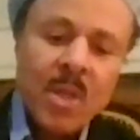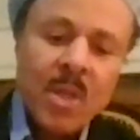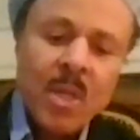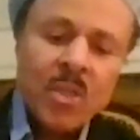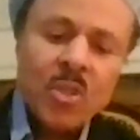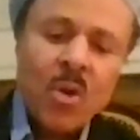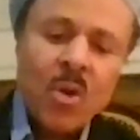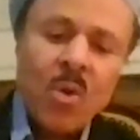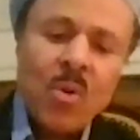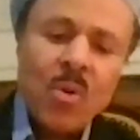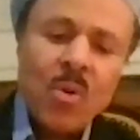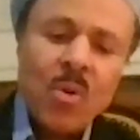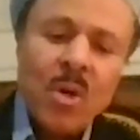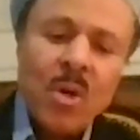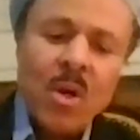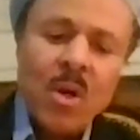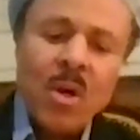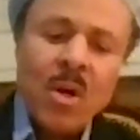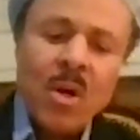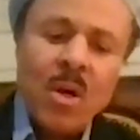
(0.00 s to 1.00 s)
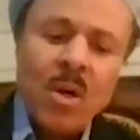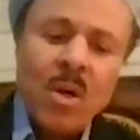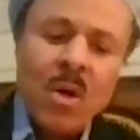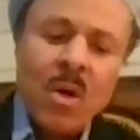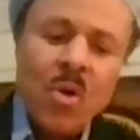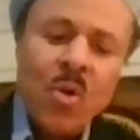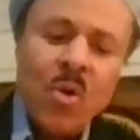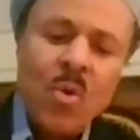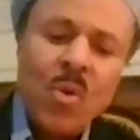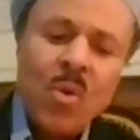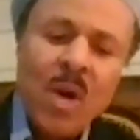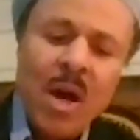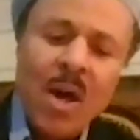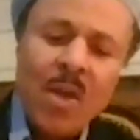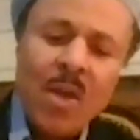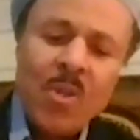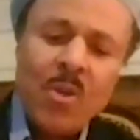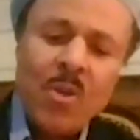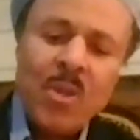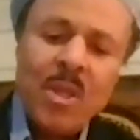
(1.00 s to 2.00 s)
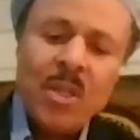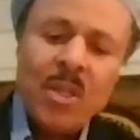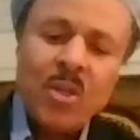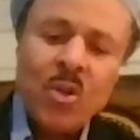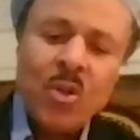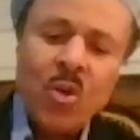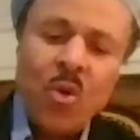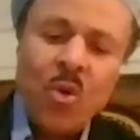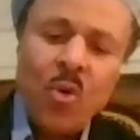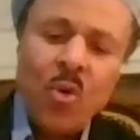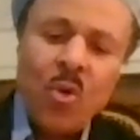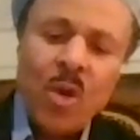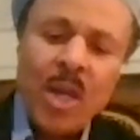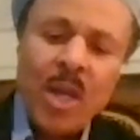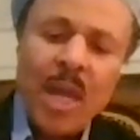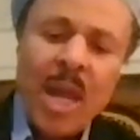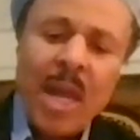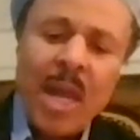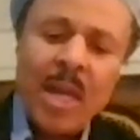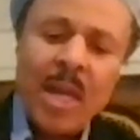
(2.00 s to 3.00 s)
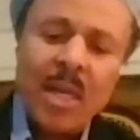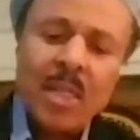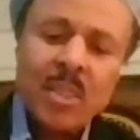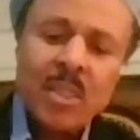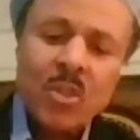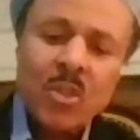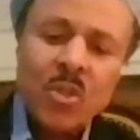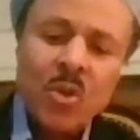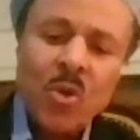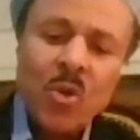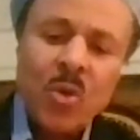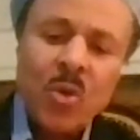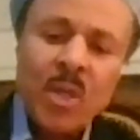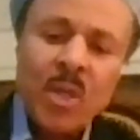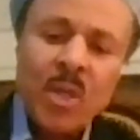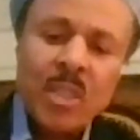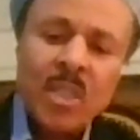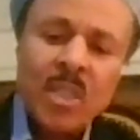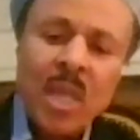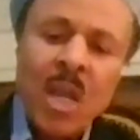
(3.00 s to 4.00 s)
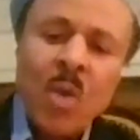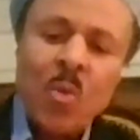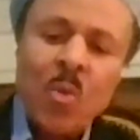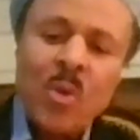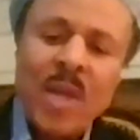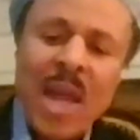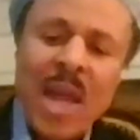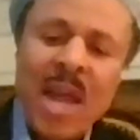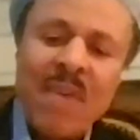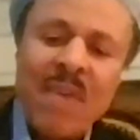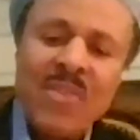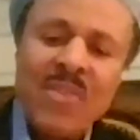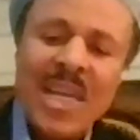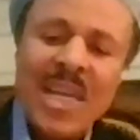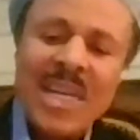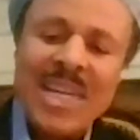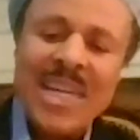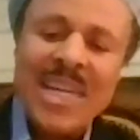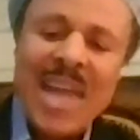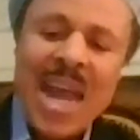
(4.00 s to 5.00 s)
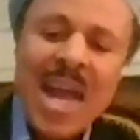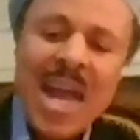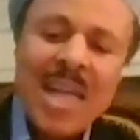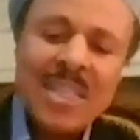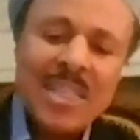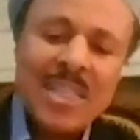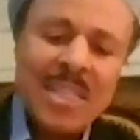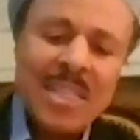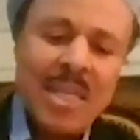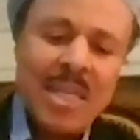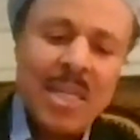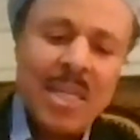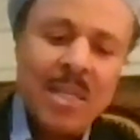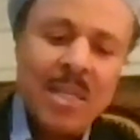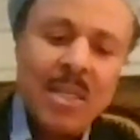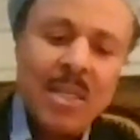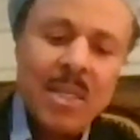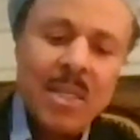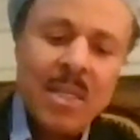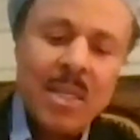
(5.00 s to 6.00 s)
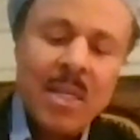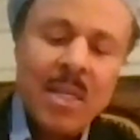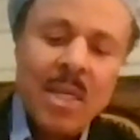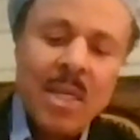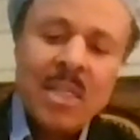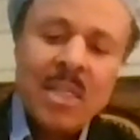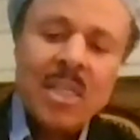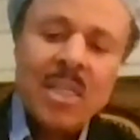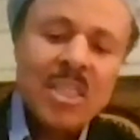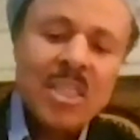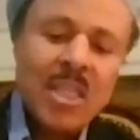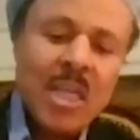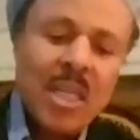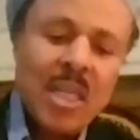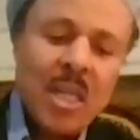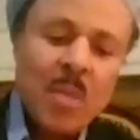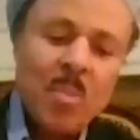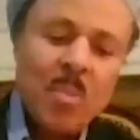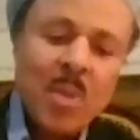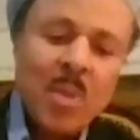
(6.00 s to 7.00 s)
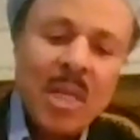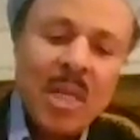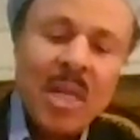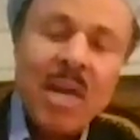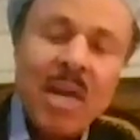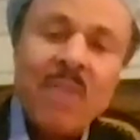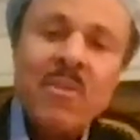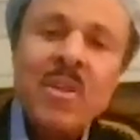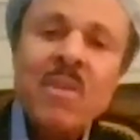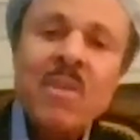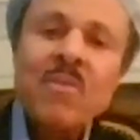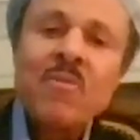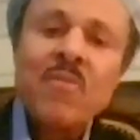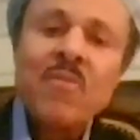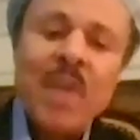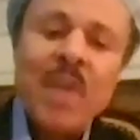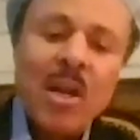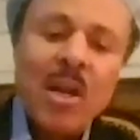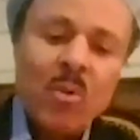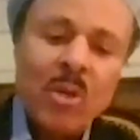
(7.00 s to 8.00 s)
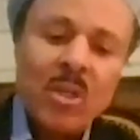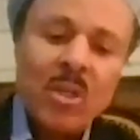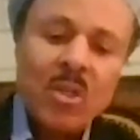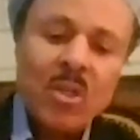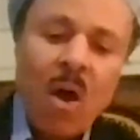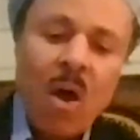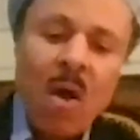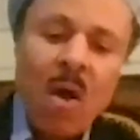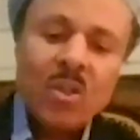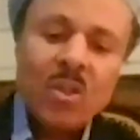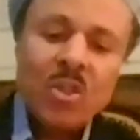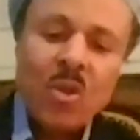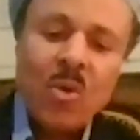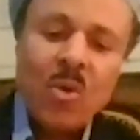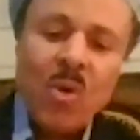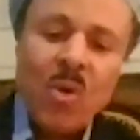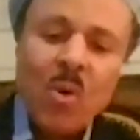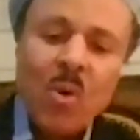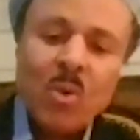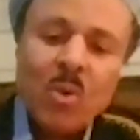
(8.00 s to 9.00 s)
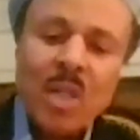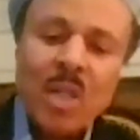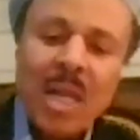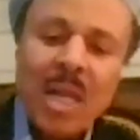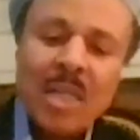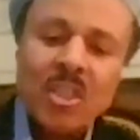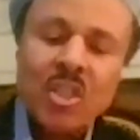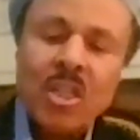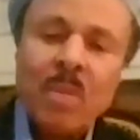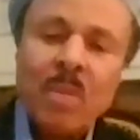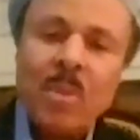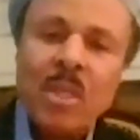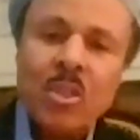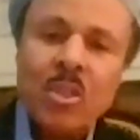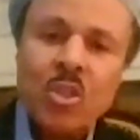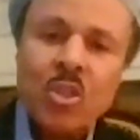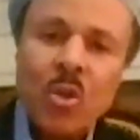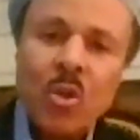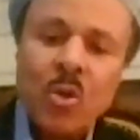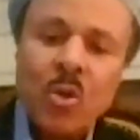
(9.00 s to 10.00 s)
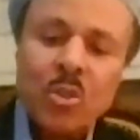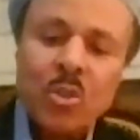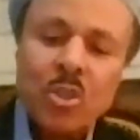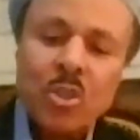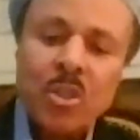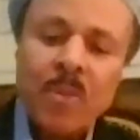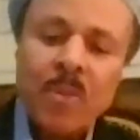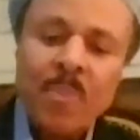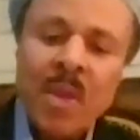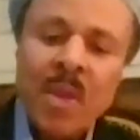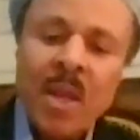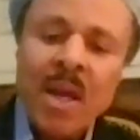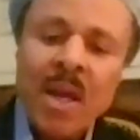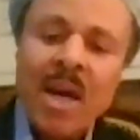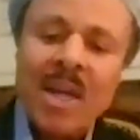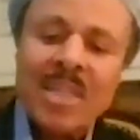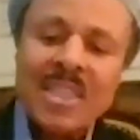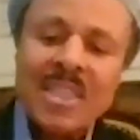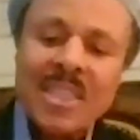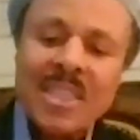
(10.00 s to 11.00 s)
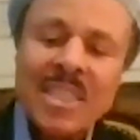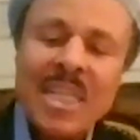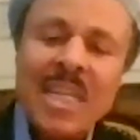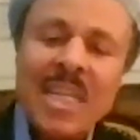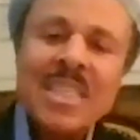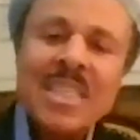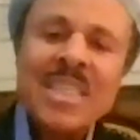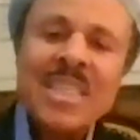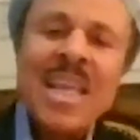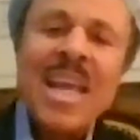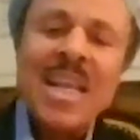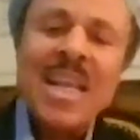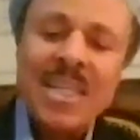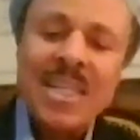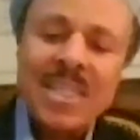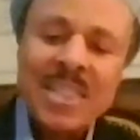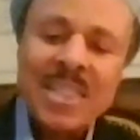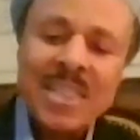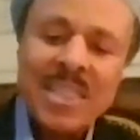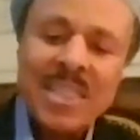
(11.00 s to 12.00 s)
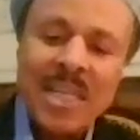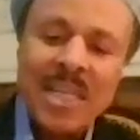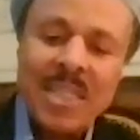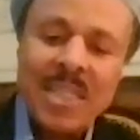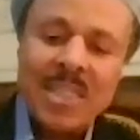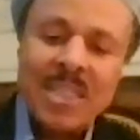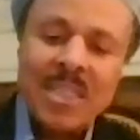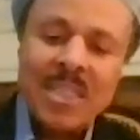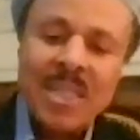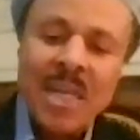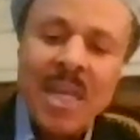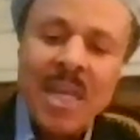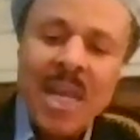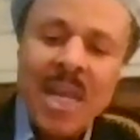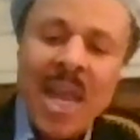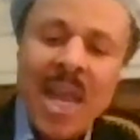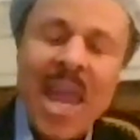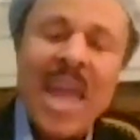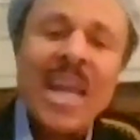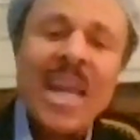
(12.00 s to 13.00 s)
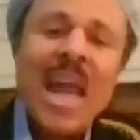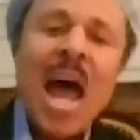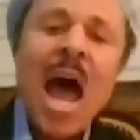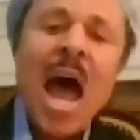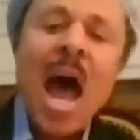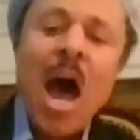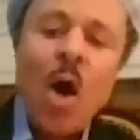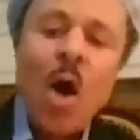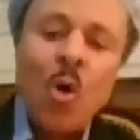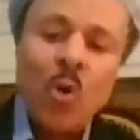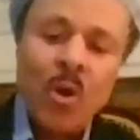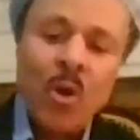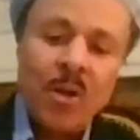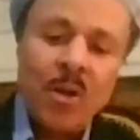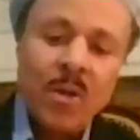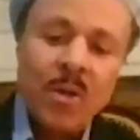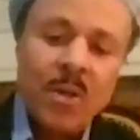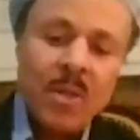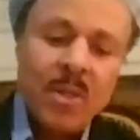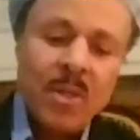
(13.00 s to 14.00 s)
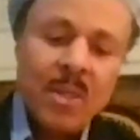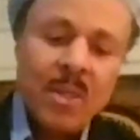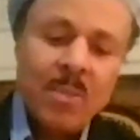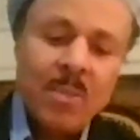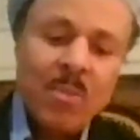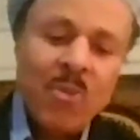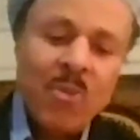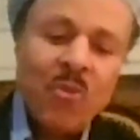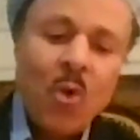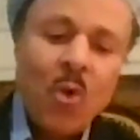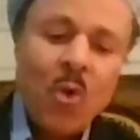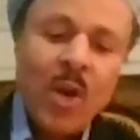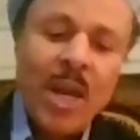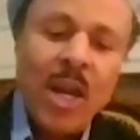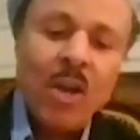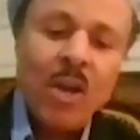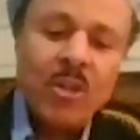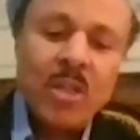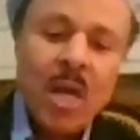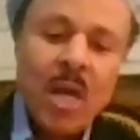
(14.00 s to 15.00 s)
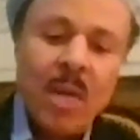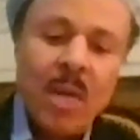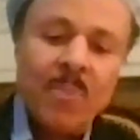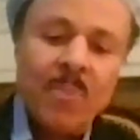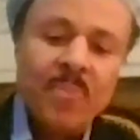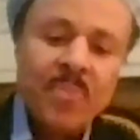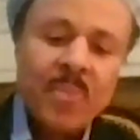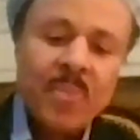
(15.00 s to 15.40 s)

So who other than Corey and his attorneys would have the audacity to send a beloved veteran talk show host like Jimmy Church a cease and desist an hour before airtime,